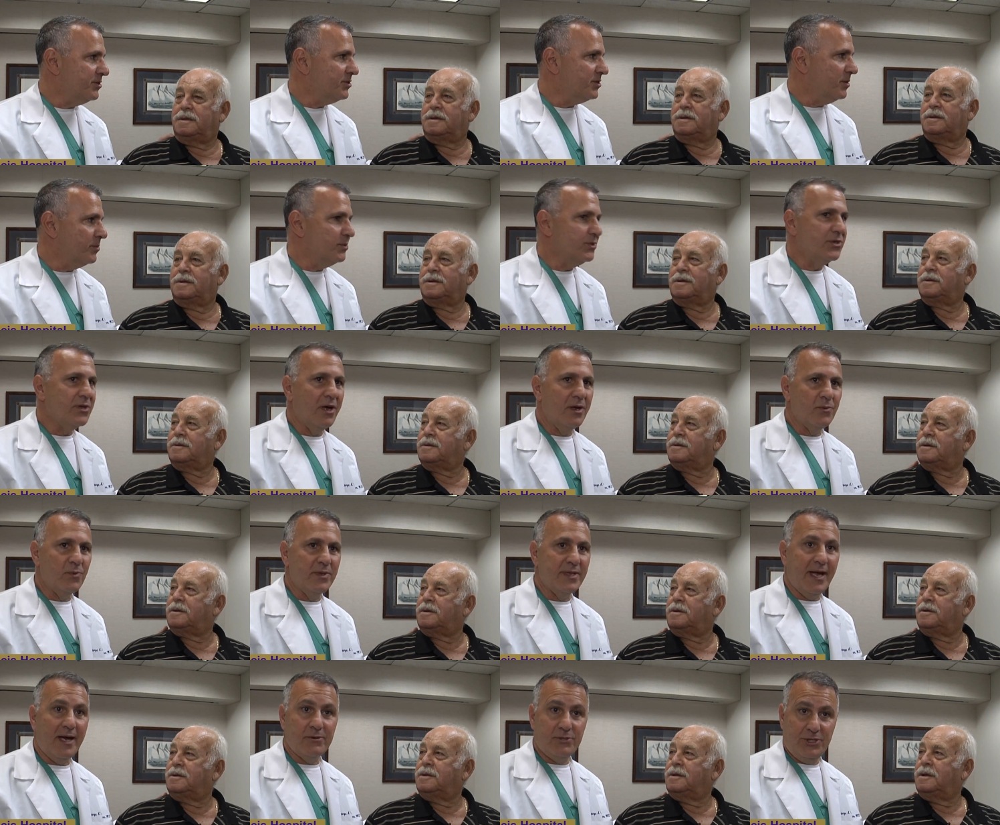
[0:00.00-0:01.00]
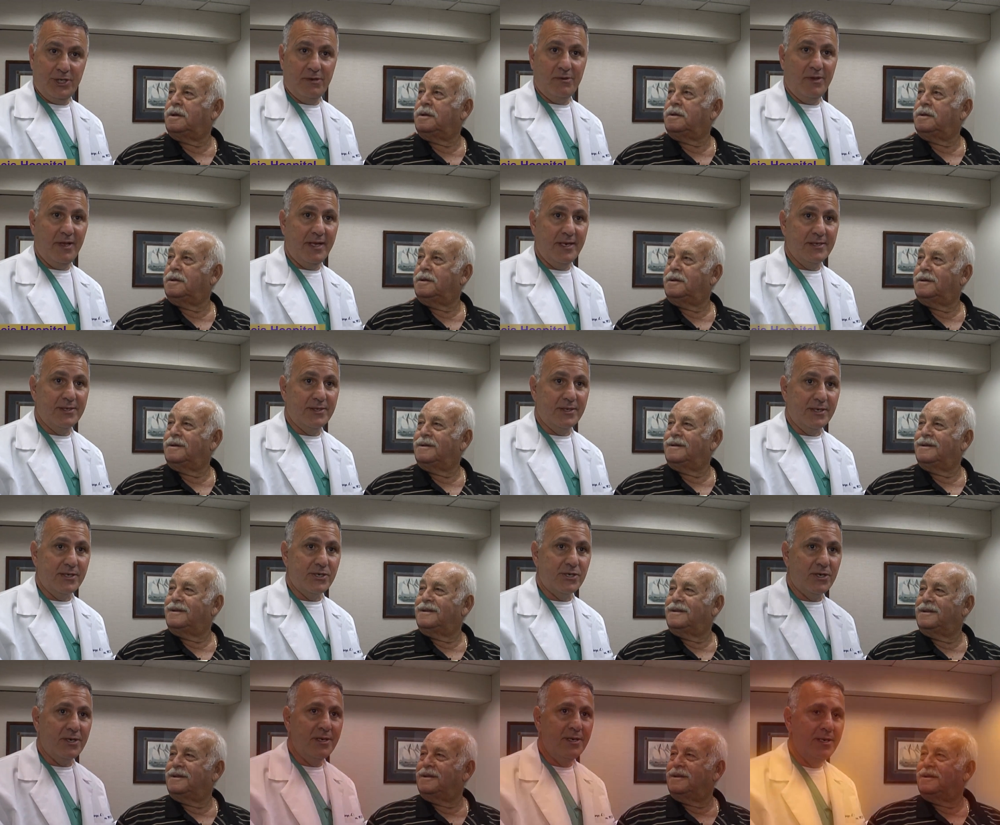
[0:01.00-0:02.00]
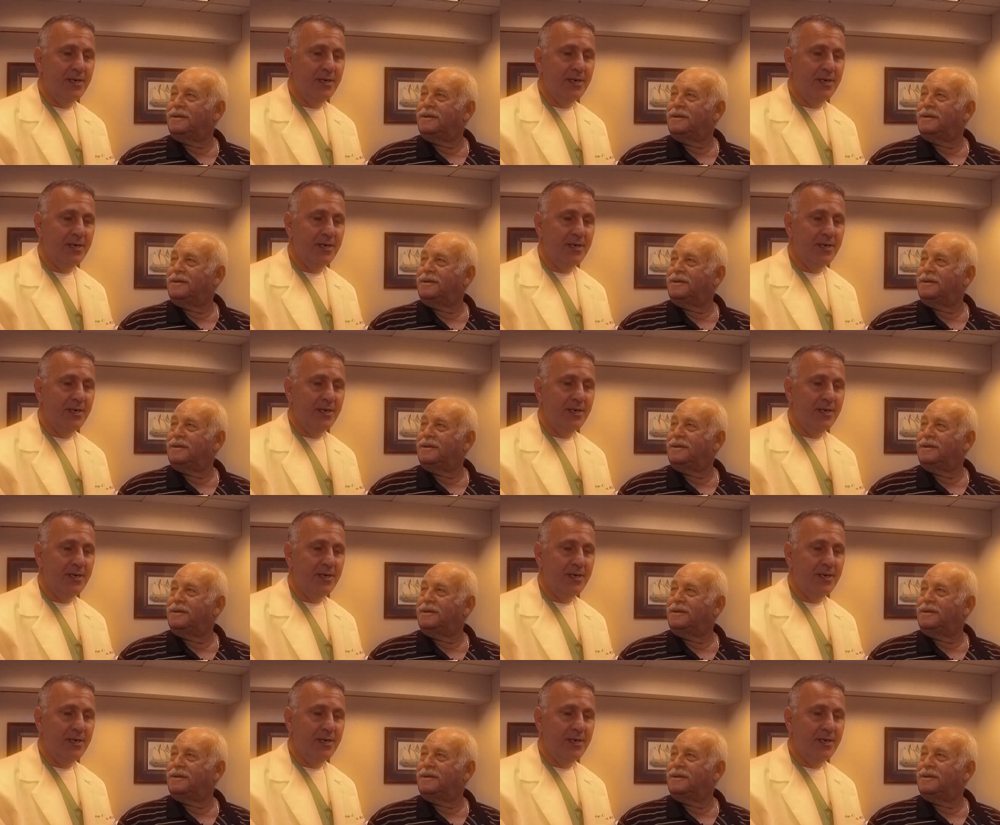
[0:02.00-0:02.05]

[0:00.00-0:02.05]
Speaker 1: so it was done without general anesthesia,